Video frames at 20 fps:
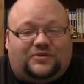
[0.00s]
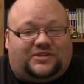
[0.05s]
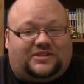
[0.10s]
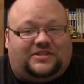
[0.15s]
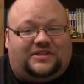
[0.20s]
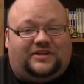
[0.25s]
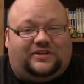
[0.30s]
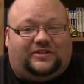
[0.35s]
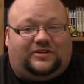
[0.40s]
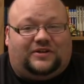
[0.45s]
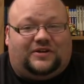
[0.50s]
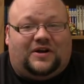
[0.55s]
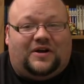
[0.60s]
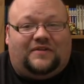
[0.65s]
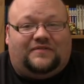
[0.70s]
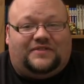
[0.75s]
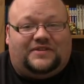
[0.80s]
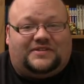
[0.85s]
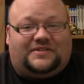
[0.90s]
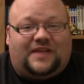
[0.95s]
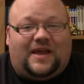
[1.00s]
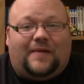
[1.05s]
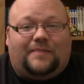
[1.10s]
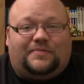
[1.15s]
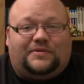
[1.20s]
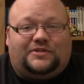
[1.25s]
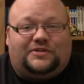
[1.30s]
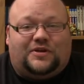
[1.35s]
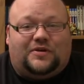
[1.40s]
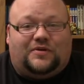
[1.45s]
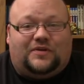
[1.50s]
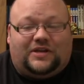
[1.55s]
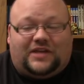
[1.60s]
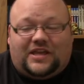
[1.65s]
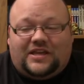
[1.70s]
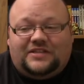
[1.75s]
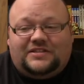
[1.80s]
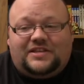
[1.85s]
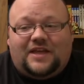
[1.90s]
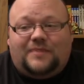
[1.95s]
stealer of this episode,
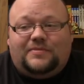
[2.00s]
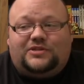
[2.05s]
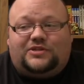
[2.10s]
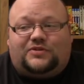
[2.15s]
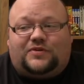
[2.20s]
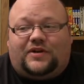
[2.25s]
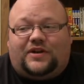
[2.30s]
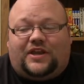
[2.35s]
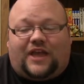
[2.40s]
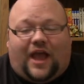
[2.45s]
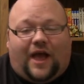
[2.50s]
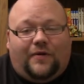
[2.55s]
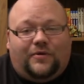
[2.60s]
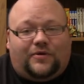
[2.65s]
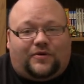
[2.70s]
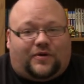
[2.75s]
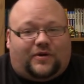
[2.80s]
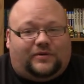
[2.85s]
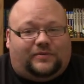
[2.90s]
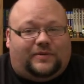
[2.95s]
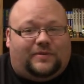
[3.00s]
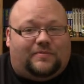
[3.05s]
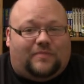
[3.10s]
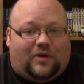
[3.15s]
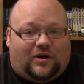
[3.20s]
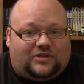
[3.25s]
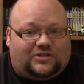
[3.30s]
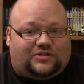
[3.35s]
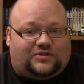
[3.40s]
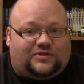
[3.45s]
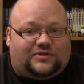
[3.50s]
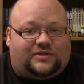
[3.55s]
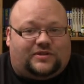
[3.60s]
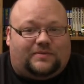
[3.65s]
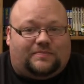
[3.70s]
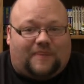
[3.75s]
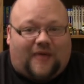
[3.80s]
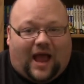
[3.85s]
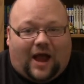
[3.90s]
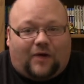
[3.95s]
again demonstrating how incredibly monstrously
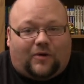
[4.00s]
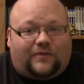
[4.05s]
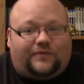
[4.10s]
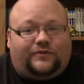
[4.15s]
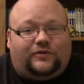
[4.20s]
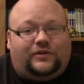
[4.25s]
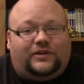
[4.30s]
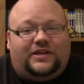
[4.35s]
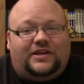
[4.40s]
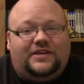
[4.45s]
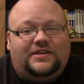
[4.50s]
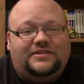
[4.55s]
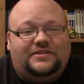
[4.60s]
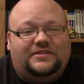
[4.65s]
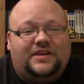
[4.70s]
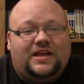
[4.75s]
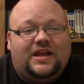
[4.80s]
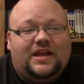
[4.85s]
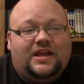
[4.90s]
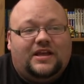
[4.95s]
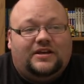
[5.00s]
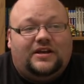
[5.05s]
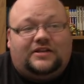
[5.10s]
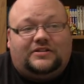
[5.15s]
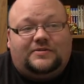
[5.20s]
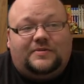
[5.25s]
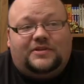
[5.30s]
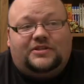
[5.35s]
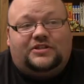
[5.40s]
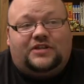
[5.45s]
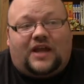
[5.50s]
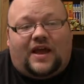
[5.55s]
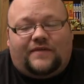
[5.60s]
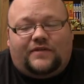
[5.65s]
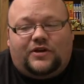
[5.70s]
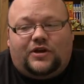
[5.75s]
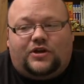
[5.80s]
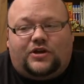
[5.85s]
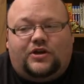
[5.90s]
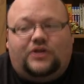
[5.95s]
powerful he is, not to mention
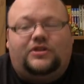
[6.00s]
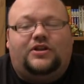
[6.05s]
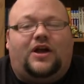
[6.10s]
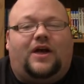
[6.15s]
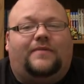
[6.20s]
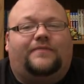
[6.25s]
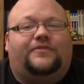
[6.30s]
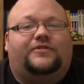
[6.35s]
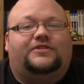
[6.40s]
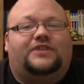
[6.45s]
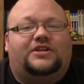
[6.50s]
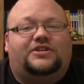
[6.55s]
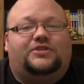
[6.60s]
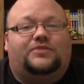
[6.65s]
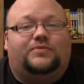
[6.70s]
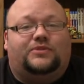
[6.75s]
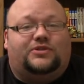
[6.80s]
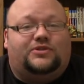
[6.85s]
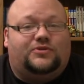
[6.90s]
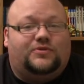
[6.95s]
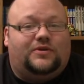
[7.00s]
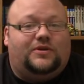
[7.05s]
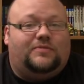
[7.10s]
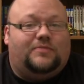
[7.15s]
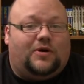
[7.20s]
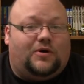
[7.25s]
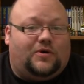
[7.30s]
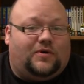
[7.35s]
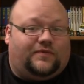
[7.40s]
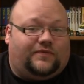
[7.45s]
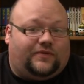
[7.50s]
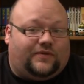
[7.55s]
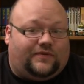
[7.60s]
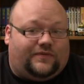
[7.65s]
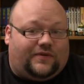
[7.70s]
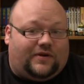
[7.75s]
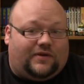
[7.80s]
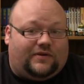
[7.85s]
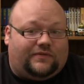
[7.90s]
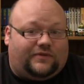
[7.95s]
having a good confrontation with Sugimoto for the
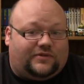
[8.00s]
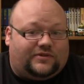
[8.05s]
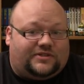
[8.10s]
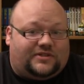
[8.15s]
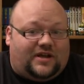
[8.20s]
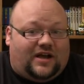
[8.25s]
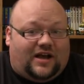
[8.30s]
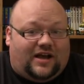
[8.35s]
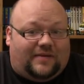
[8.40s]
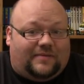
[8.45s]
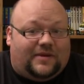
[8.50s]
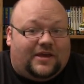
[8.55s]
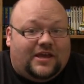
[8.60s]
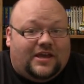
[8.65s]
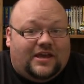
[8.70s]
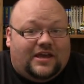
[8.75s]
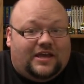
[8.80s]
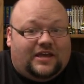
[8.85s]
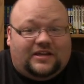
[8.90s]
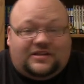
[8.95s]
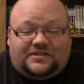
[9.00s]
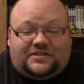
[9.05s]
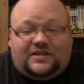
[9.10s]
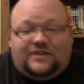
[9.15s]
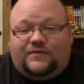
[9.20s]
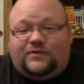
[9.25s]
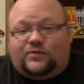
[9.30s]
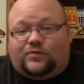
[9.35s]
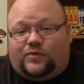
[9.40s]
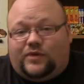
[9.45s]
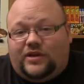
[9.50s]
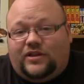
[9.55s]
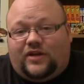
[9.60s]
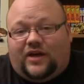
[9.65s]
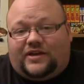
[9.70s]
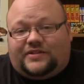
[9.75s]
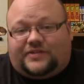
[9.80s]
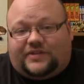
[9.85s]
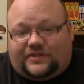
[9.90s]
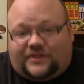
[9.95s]
very first time. He doesn't even
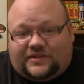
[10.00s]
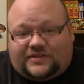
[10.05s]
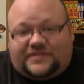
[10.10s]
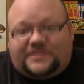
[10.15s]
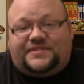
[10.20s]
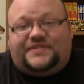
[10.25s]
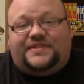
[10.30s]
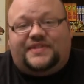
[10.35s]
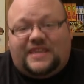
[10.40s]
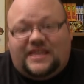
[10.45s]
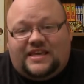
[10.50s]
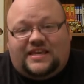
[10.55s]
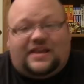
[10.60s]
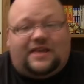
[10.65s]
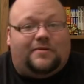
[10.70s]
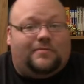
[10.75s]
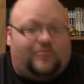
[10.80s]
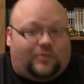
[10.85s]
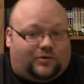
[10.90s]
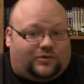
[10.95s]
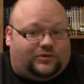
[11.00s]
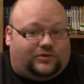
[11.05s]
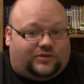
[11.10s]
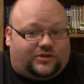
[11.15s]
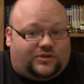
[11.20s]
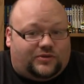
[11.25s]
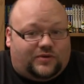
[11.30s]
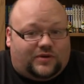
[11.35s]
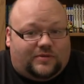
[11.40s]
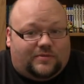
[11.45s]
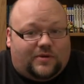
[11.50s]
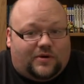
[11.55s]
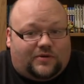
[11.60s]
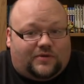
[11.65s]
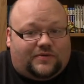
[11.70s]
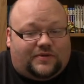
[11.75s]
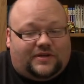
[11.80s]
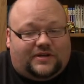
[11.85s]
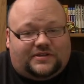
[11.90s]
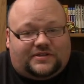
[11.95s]
realize that this is the immortal
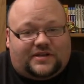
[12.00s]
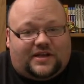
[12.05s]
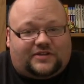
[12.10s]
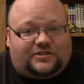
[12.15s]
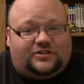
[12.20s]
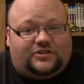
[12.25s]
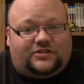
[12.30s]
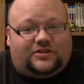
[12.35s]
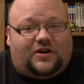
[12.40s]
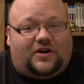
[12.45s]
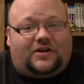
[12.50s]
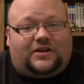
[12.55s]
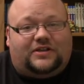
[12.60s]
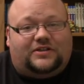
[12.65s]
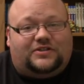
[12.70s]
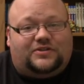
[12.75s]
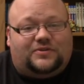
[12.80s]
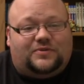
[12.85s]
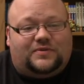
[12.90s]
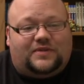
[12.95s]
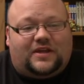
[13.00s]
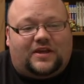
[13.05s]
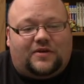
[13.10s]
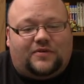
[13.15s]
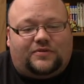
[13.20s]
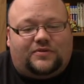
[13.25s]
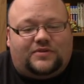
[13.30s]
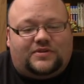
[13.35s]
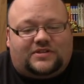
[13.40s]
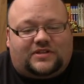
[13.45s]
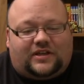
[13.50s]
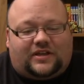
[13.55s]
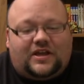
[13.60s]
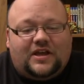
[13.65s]
Sugimoto that he's actually talking to, and they go through this